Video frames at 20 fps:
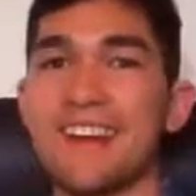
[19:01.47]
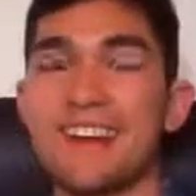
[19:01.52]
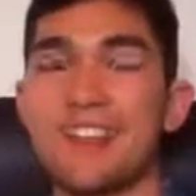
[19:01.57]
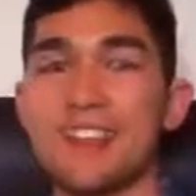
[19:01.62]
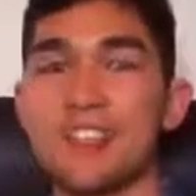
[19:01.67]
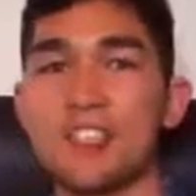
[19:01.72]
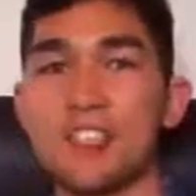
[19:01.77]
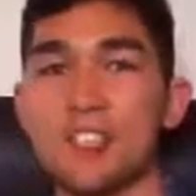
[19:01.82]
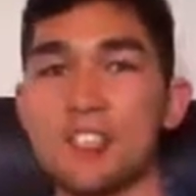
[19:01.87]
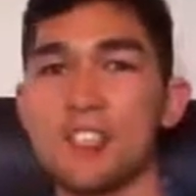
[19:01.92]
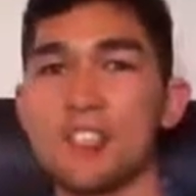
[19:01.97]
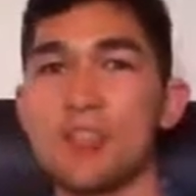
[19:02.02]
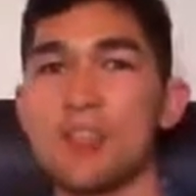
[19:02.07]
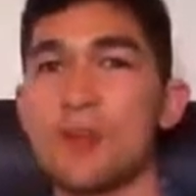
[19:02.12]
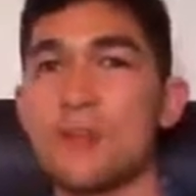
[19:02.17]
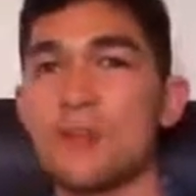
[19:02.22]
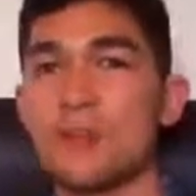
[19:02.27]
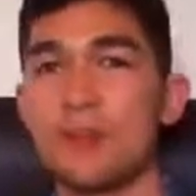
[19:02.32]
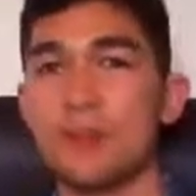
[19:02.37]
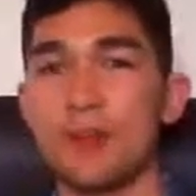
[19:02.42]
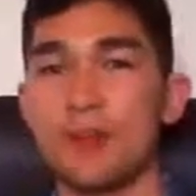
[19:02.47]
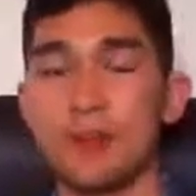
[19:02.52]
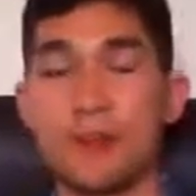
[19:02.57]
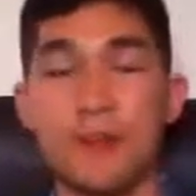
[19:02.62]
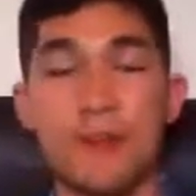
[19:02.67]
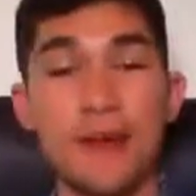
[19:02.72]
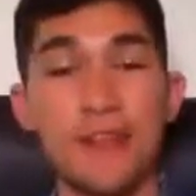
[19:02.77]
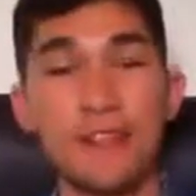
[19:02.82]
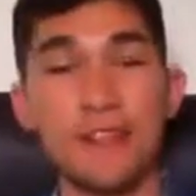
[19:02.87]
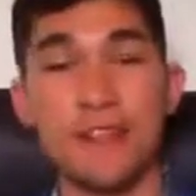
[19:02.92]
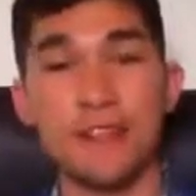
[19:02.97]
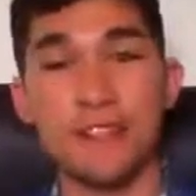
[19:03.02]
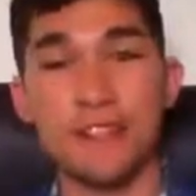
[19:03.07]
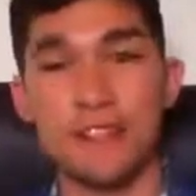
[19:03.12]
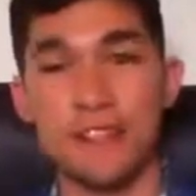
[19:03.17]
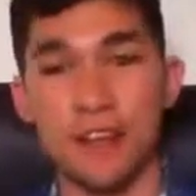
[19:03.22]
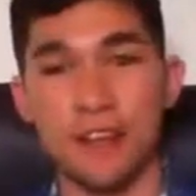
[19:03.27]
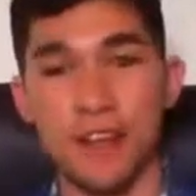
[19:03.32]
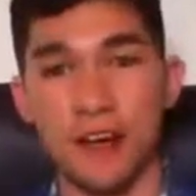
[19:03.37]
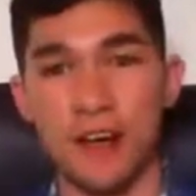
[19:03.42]
just the main thing is
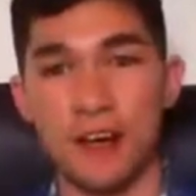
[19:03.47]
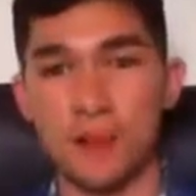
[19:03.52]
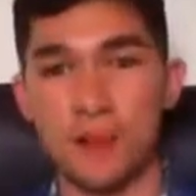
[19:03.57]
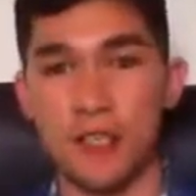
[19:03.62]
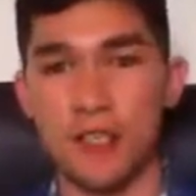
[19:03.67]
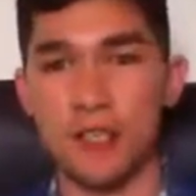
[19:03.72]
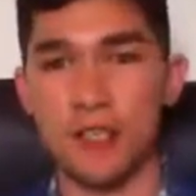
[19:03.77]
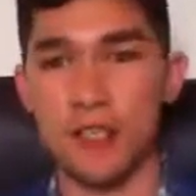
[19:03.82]
you're going to